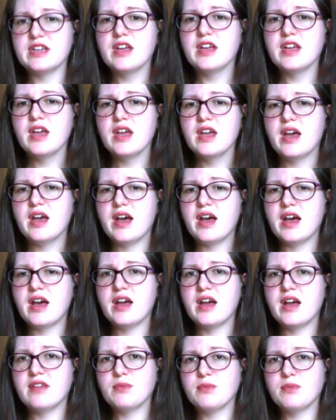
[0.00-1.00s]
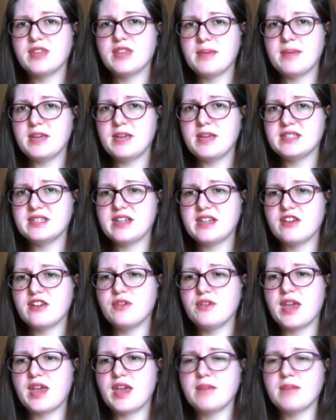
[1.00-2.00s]
With APA style, you
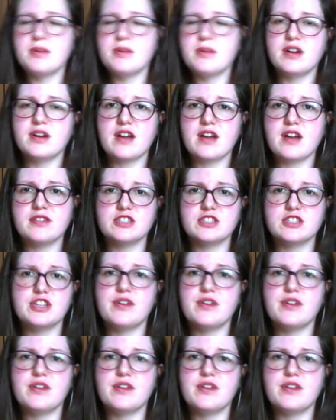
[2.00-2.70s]
can put an author's note.